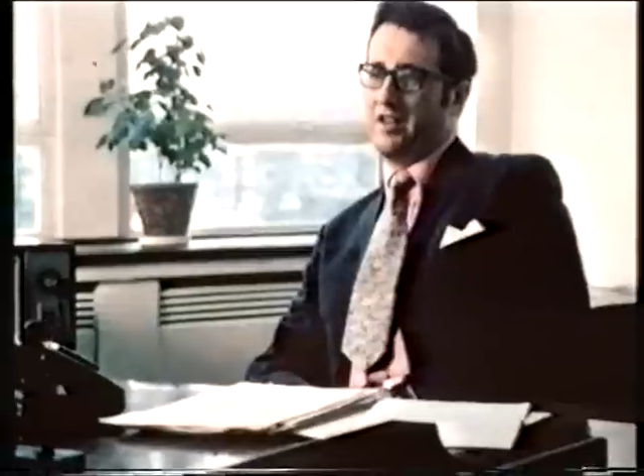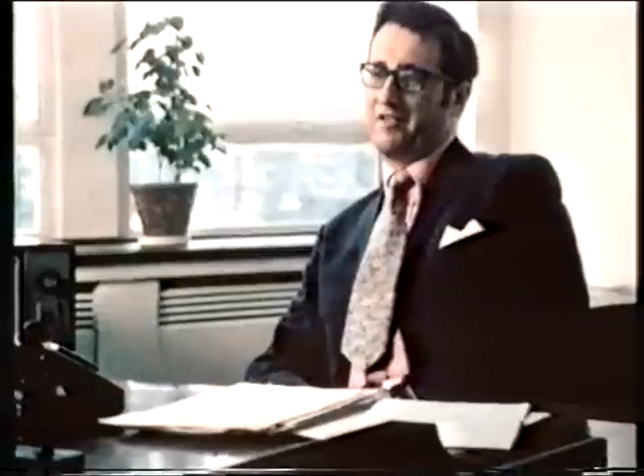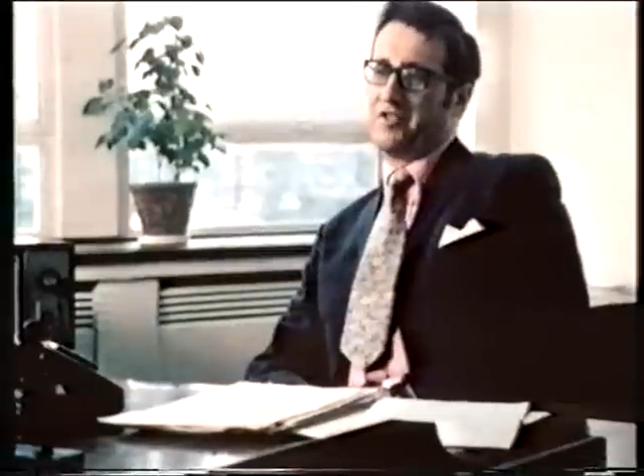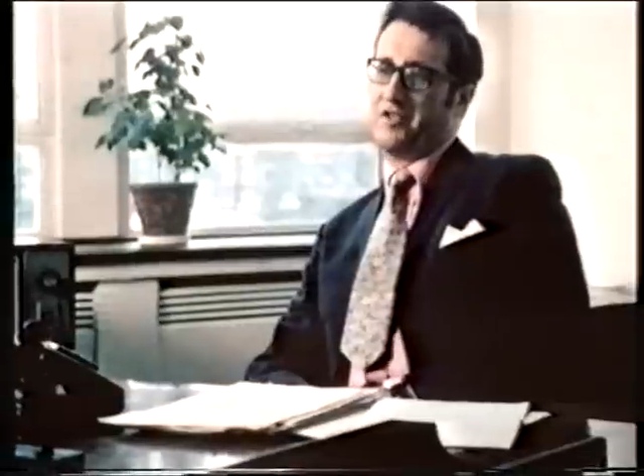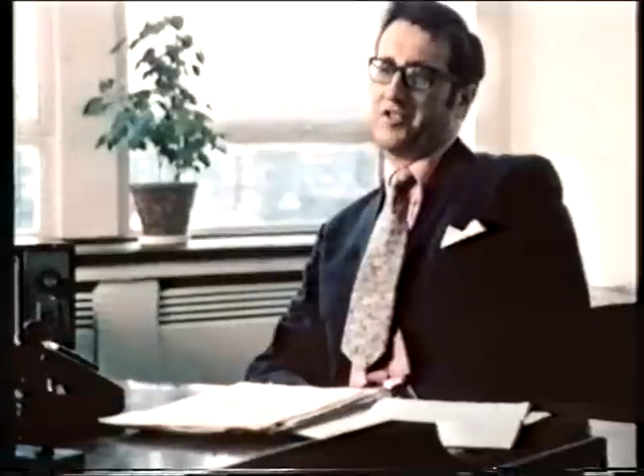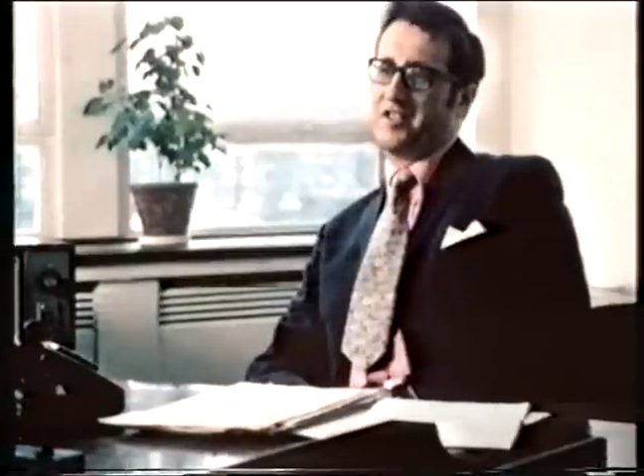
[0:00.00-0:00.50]

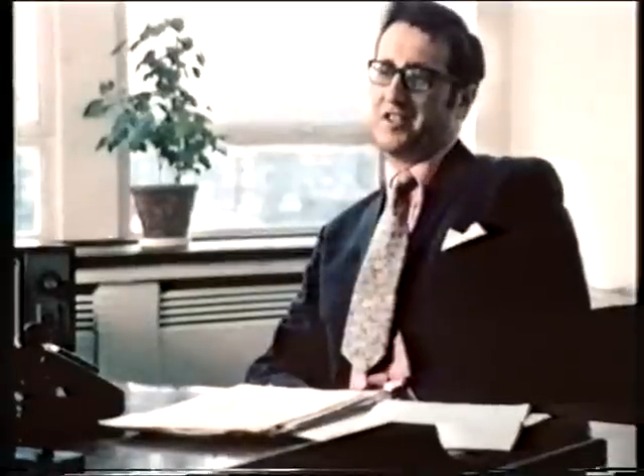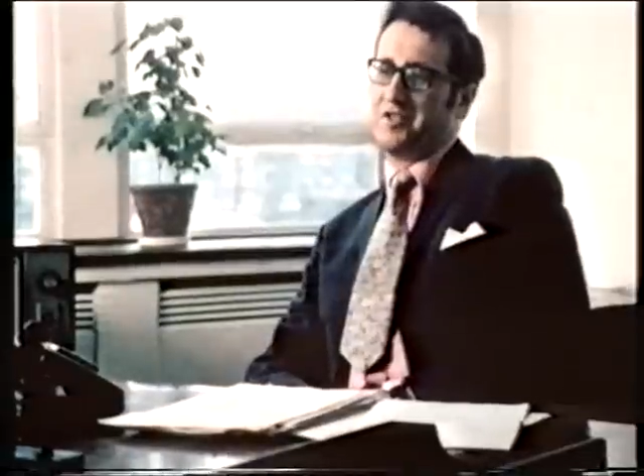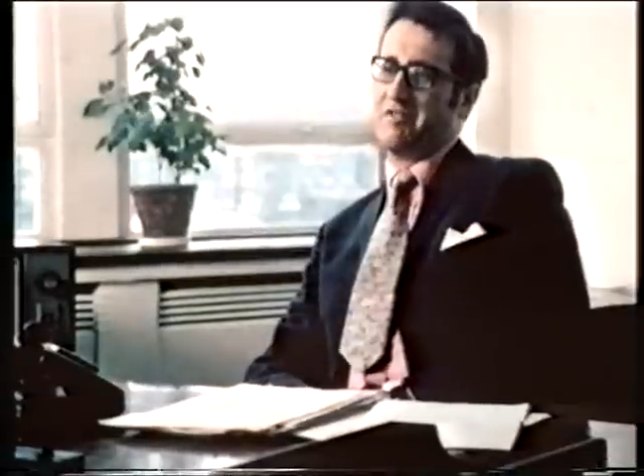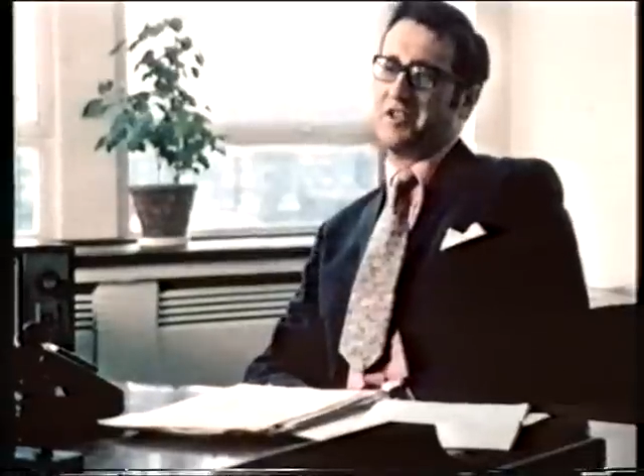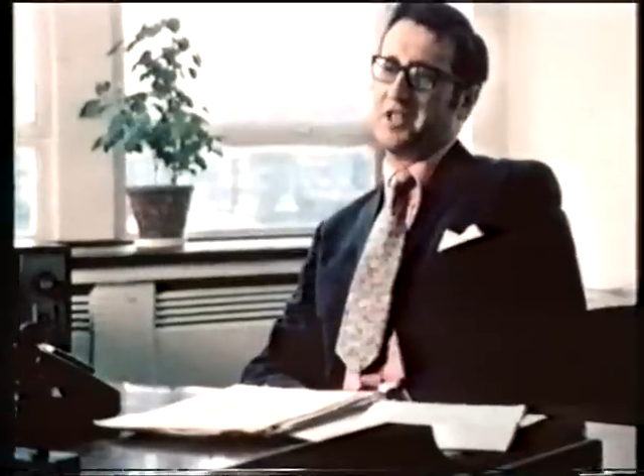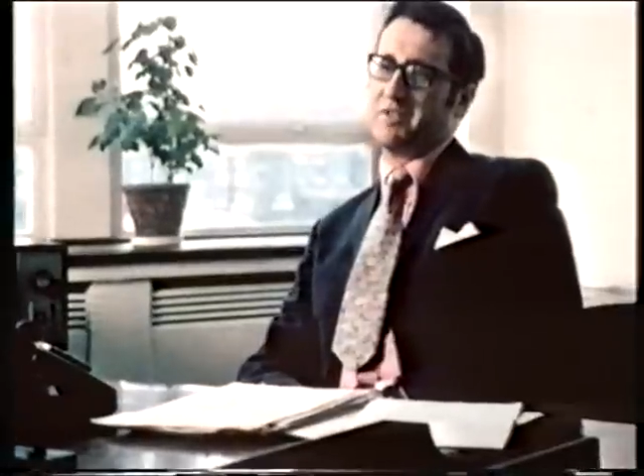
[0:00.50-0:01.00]
And of course, the
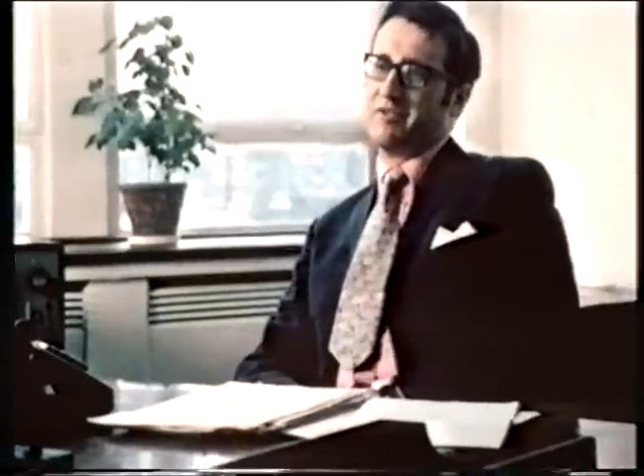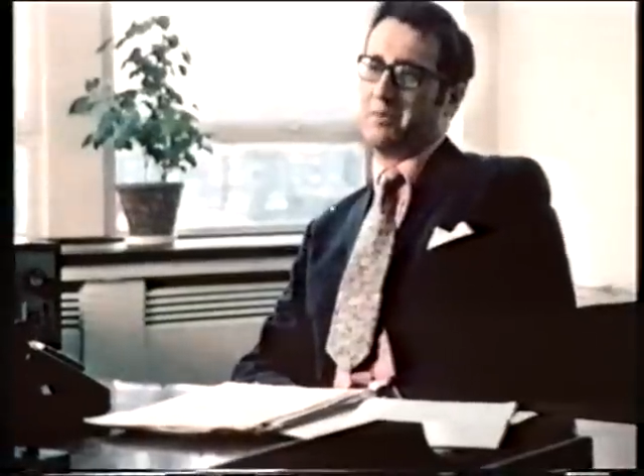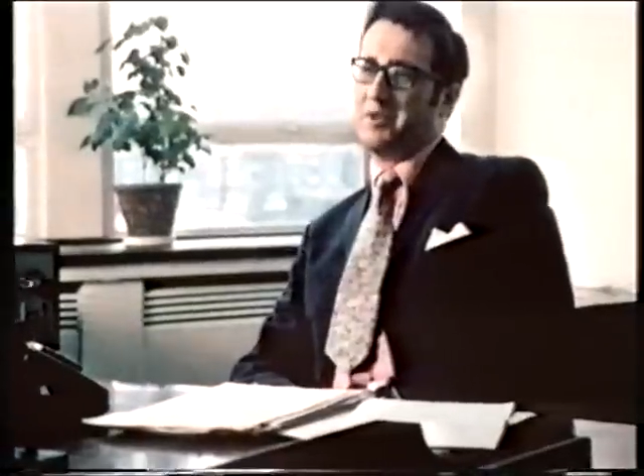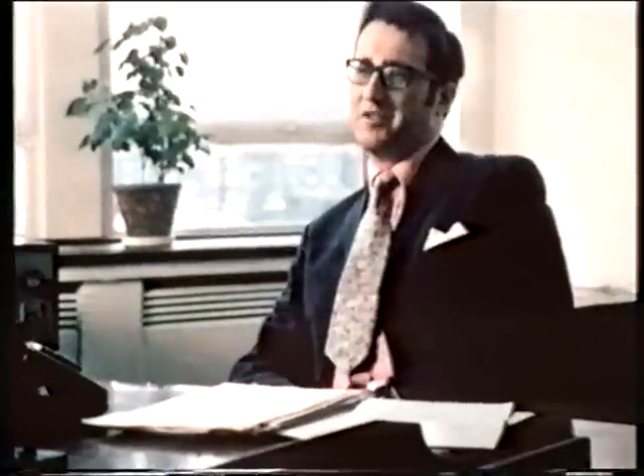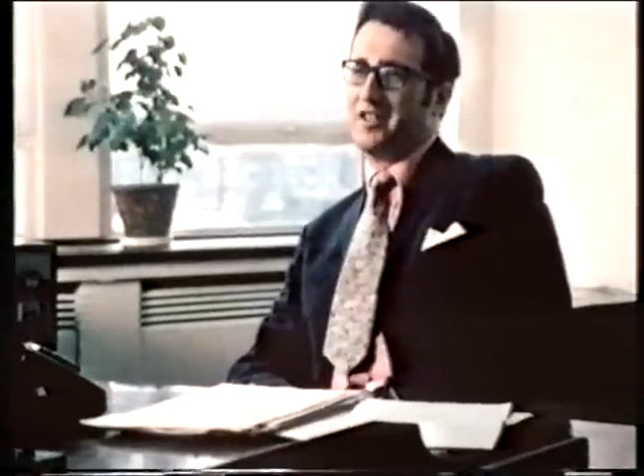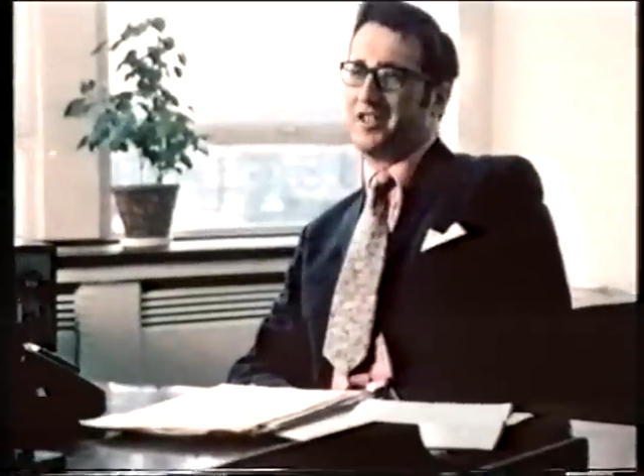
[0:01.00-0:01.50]
only reason
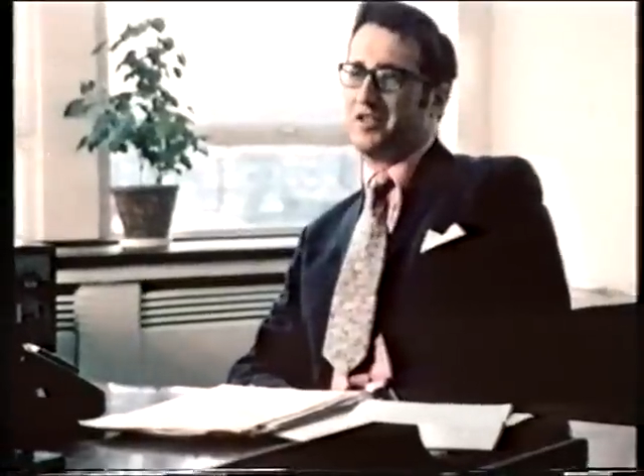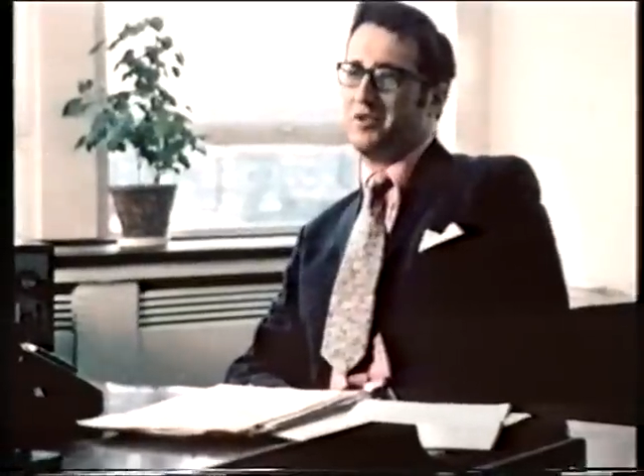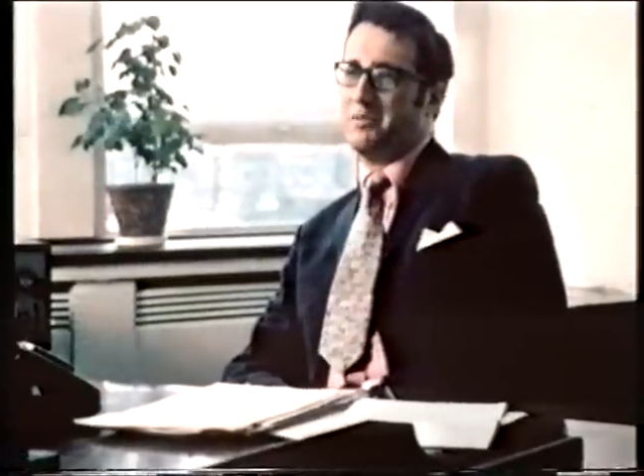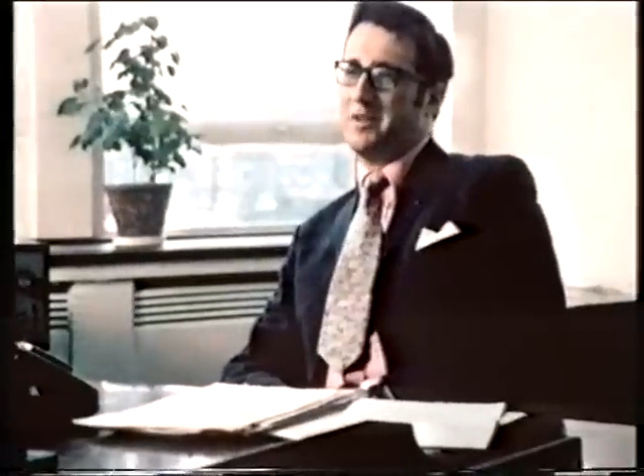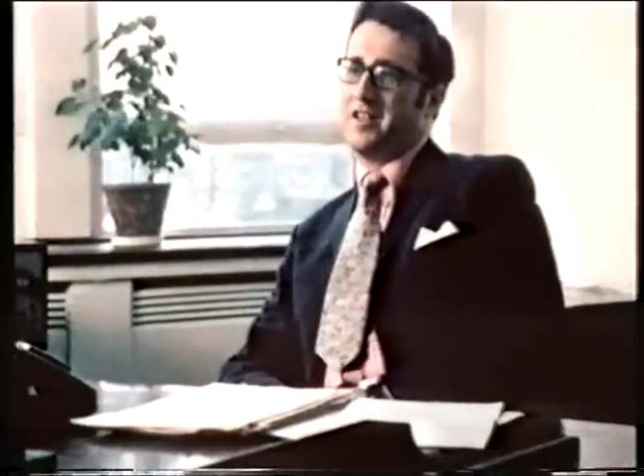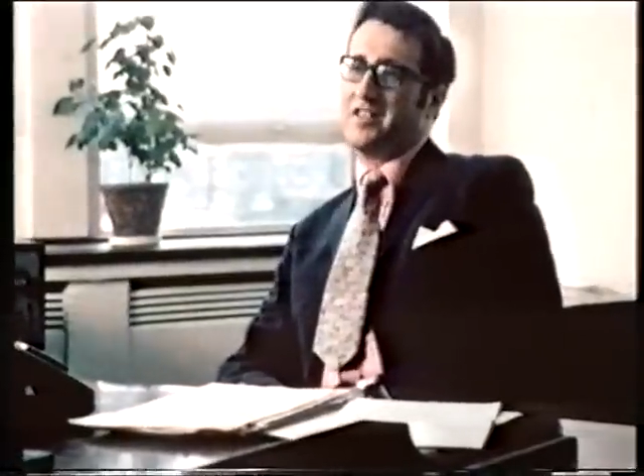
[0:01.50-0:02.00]
for building a
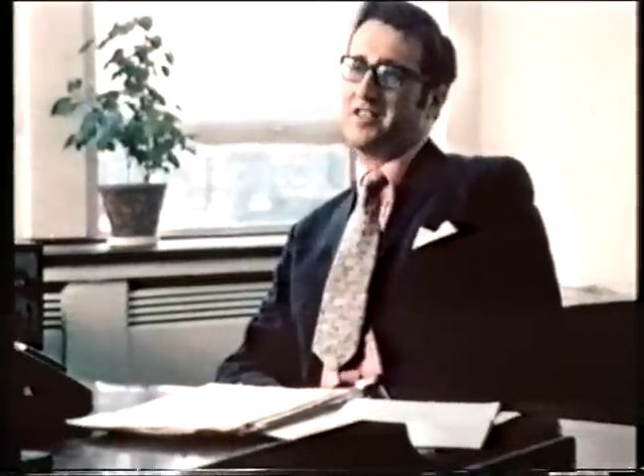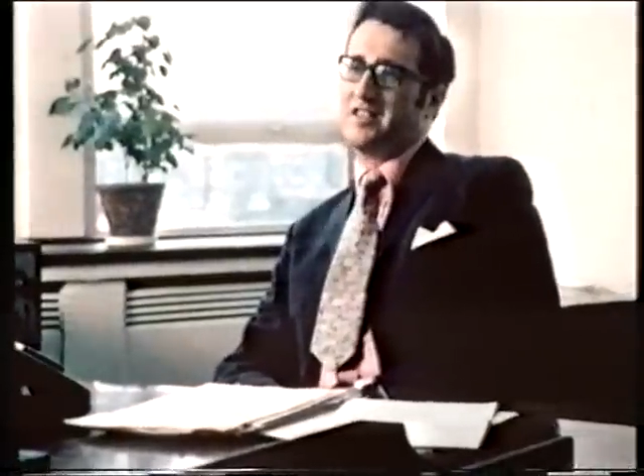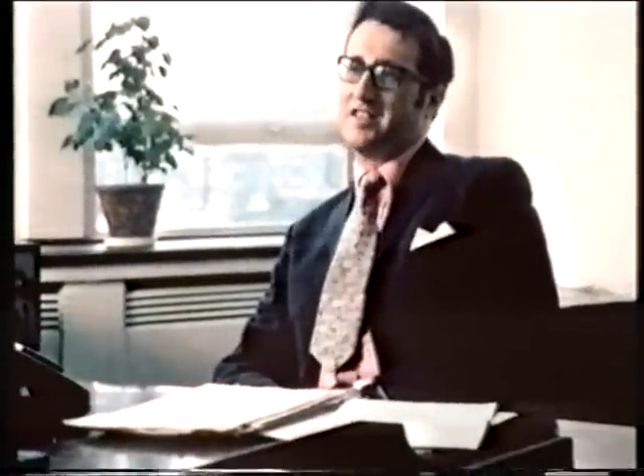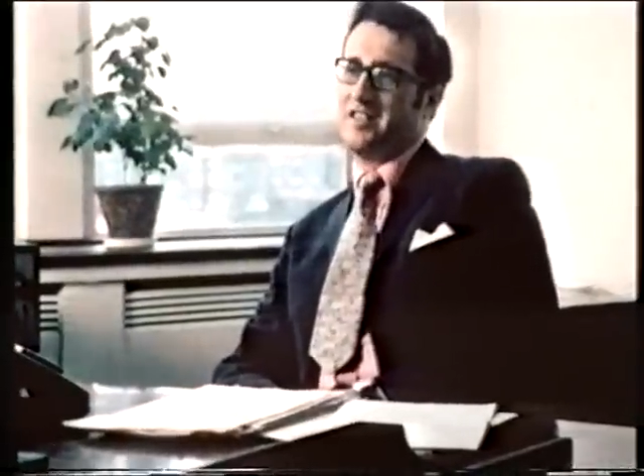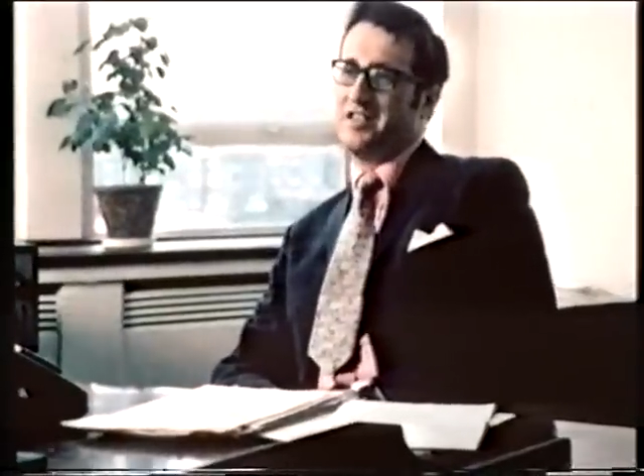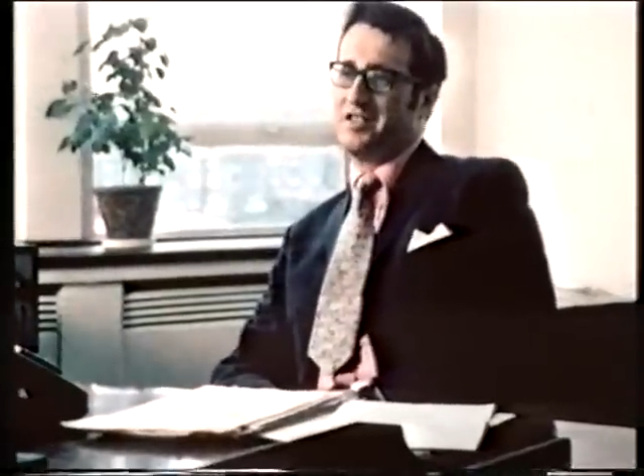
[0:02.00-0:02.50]
tall mast